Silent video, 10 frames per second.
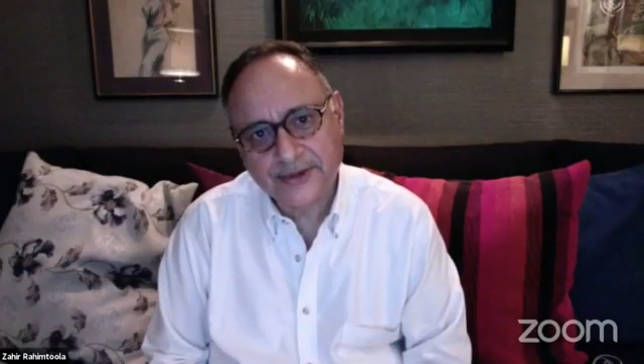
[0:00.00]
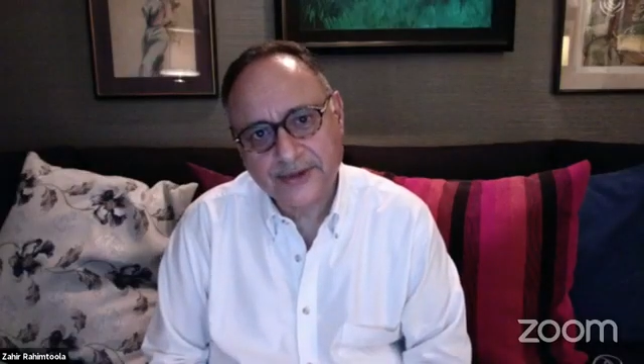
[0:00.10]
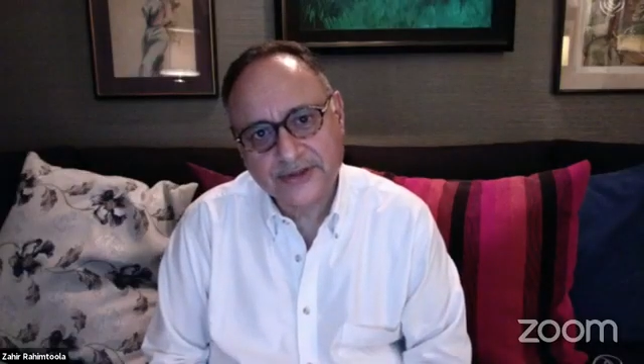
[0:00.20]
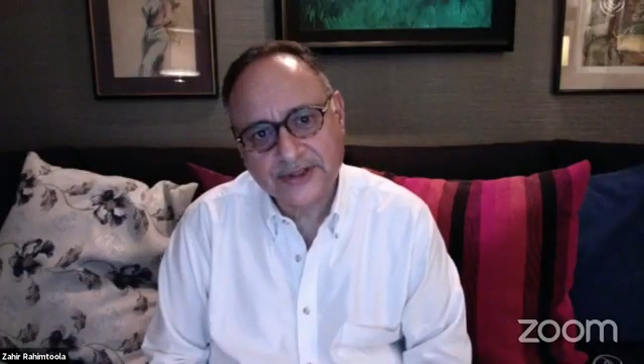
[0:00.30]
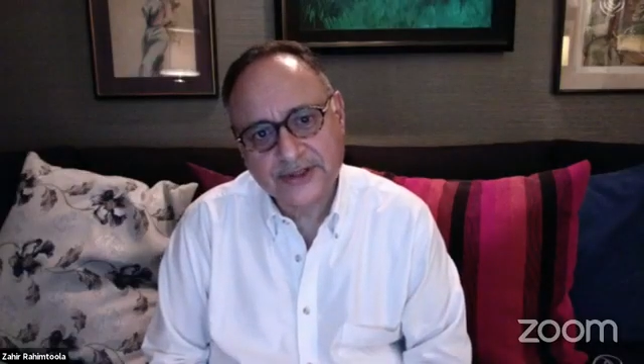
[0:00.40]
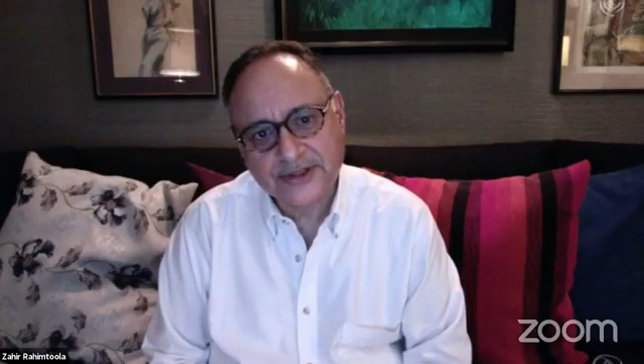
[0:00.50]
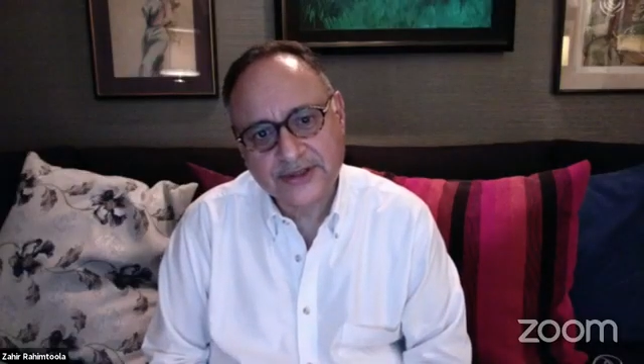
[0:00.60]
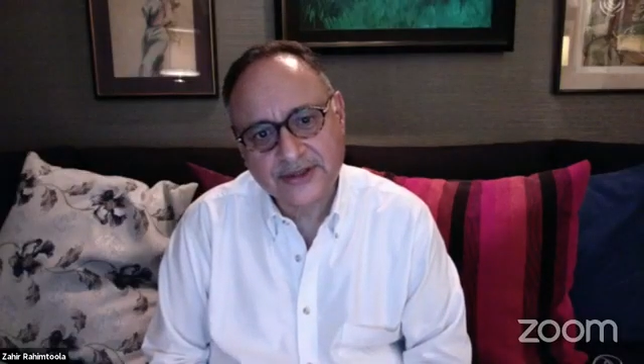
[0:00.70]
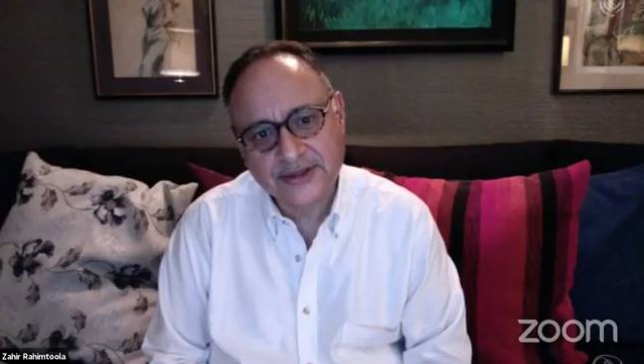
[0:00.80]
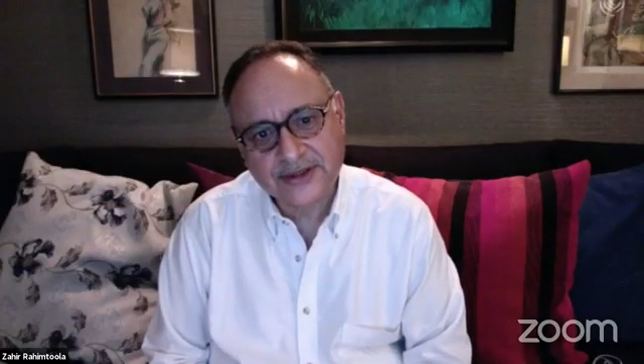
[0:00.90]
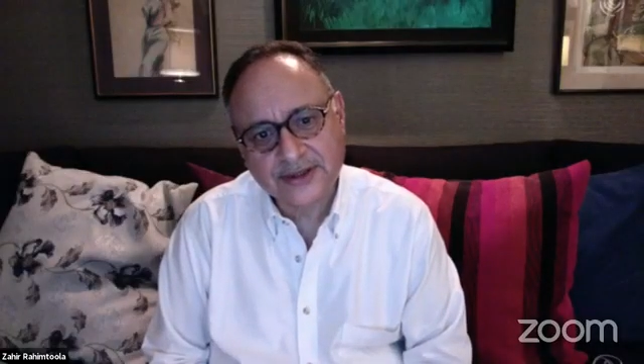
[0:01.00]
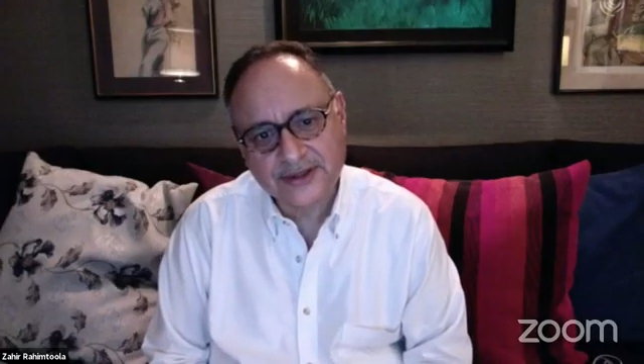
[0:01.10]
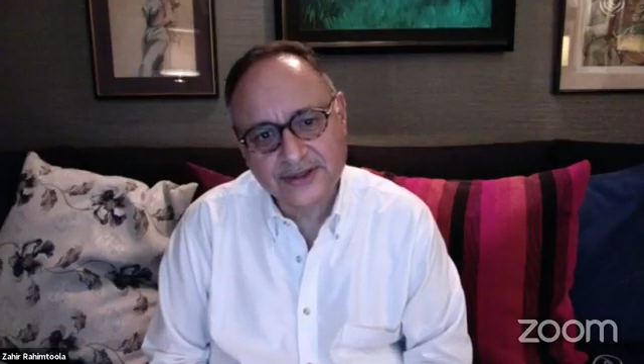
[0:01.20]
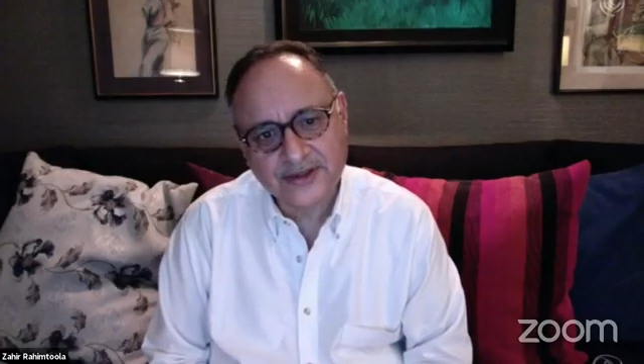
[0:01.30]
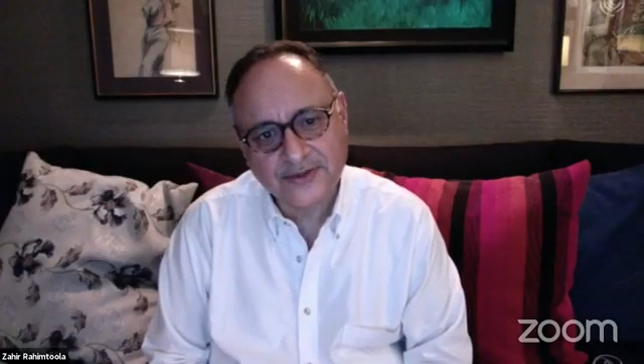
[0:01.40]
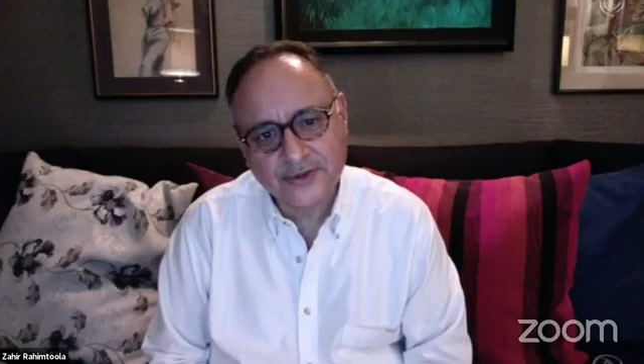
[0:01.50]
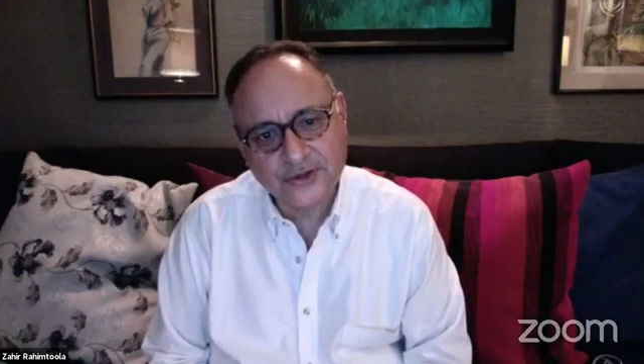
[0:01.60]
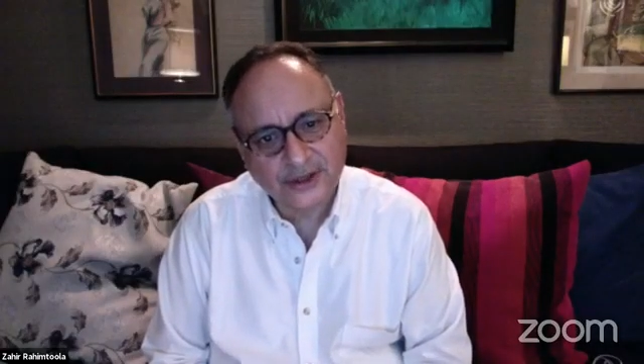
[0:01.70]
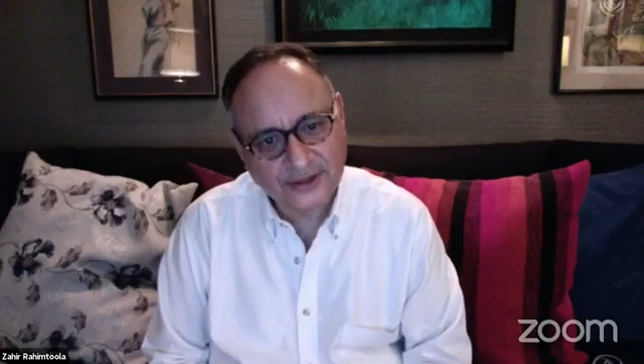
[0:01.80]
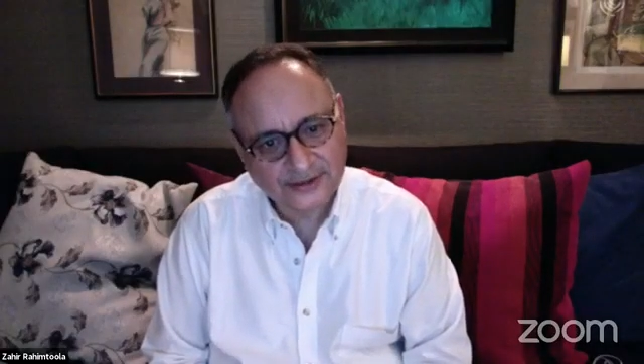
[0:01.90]
This is the
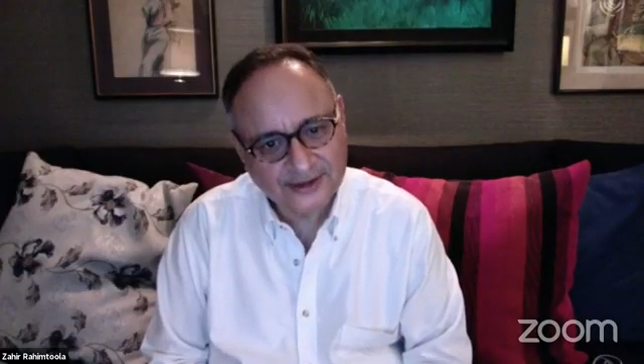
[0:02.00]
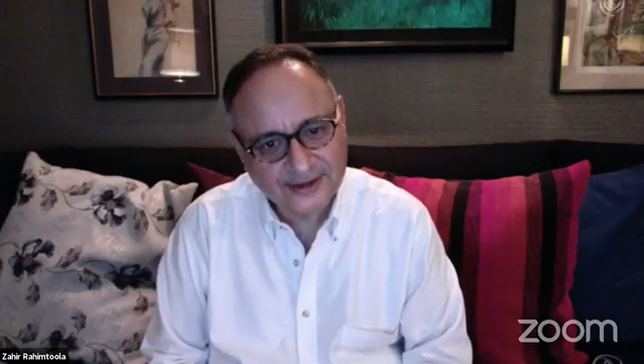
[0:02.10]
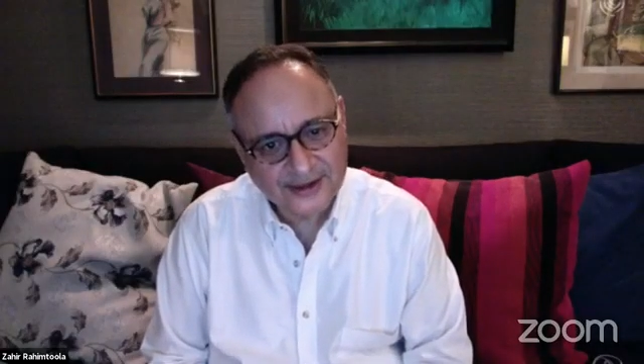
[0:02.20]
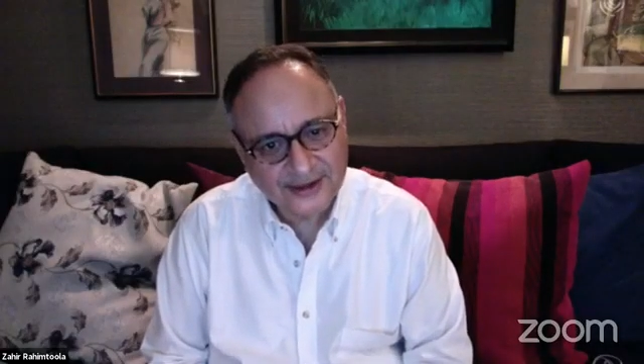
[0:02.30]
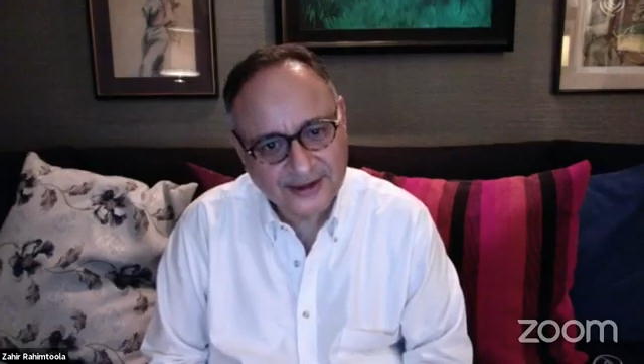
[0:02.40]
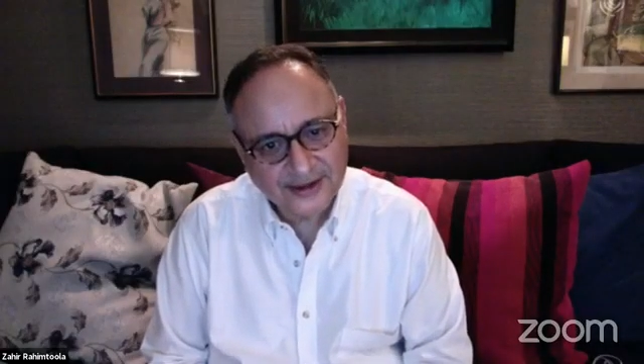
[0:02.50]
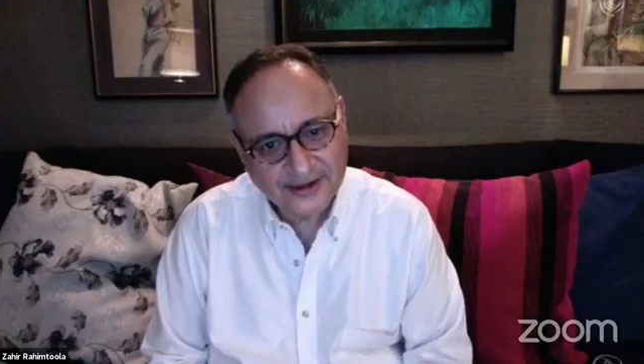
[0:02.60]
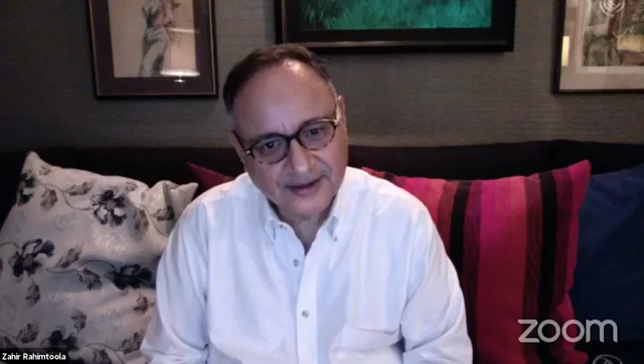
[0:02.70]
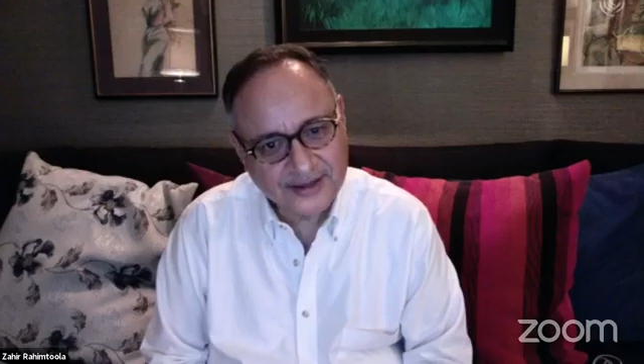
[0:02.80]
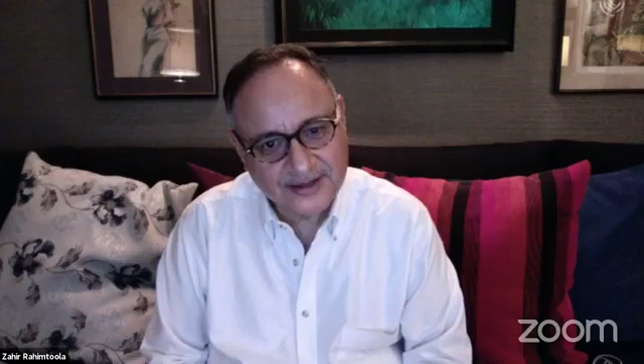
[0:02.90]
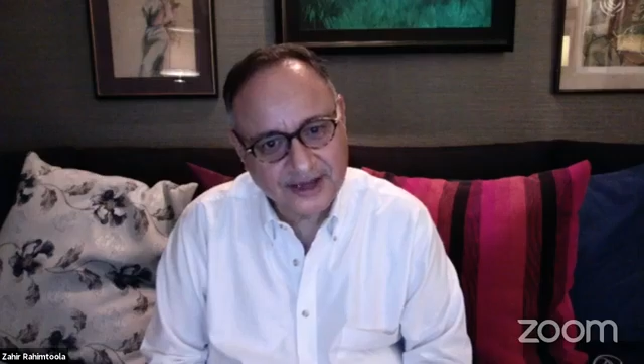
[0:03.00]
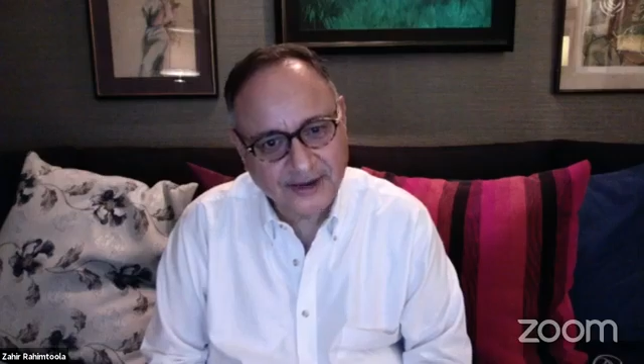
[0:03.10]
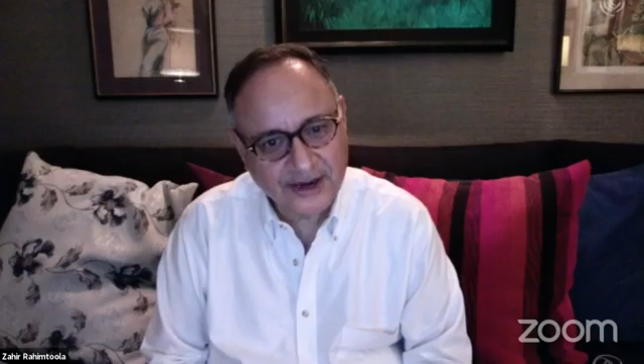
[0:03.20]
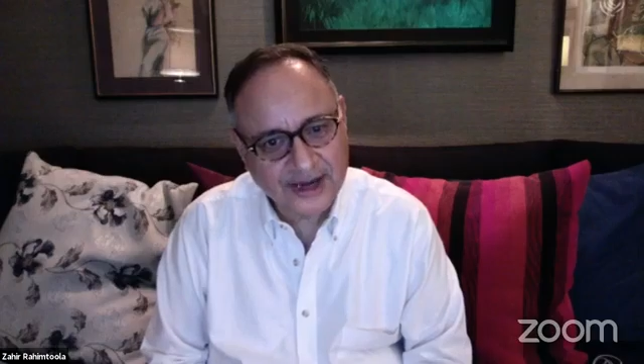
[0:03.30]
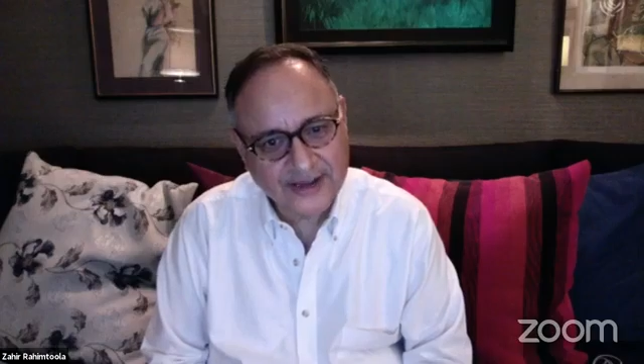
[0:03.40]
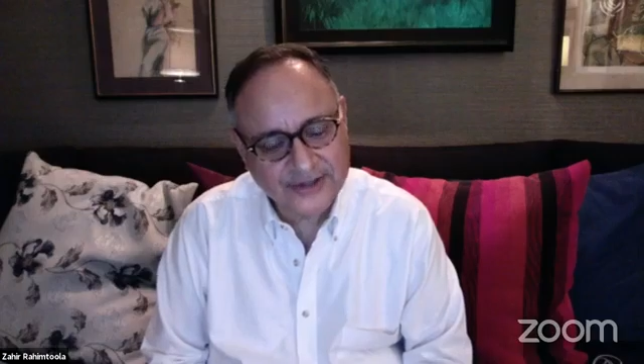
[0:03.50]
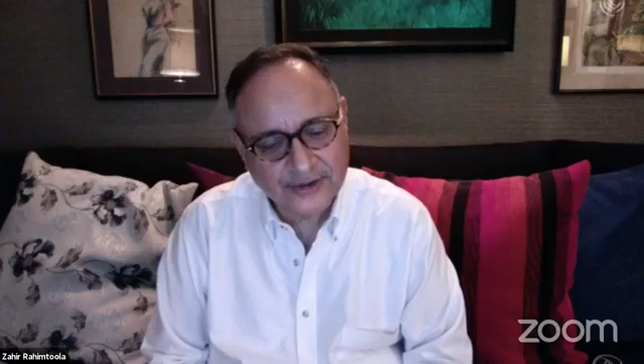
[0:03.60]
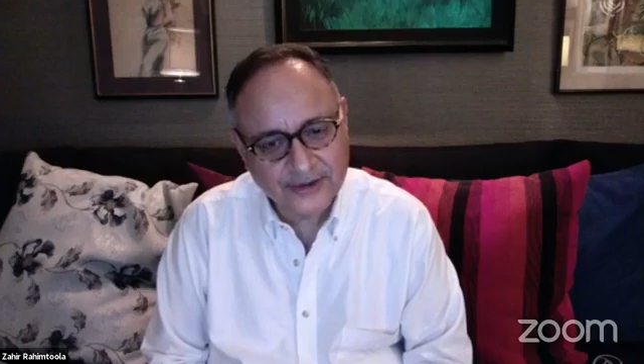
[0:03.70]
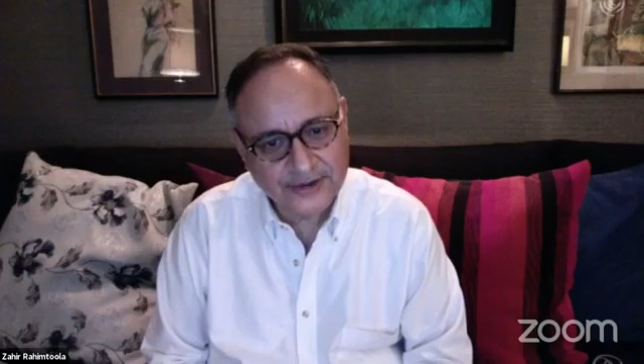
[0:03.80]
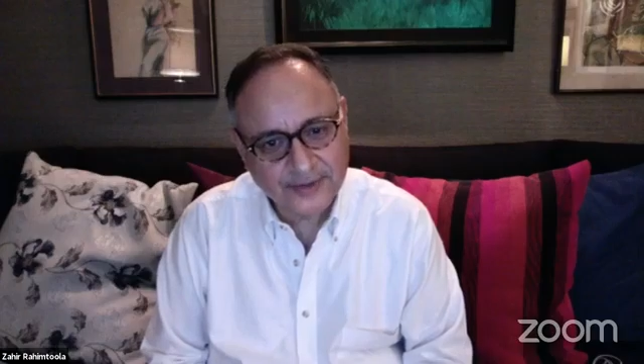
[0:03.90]
future. This is how our lives are
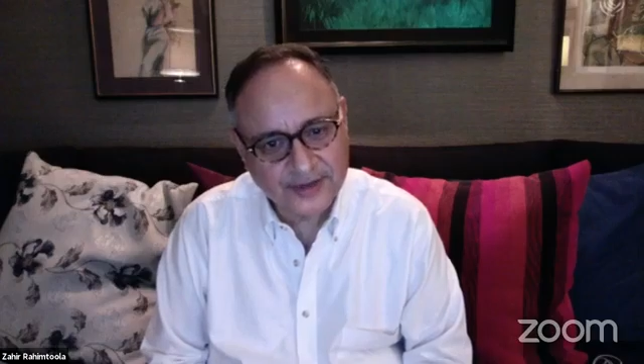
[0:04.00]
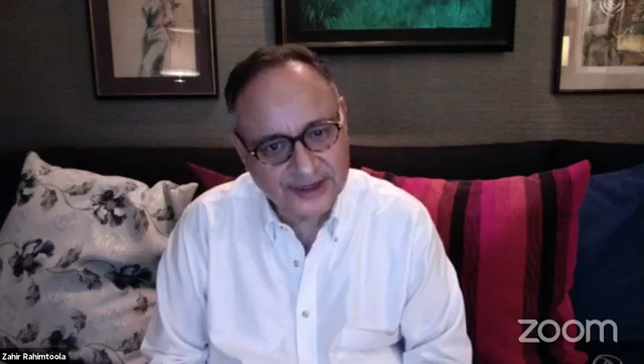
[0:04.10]
going to be.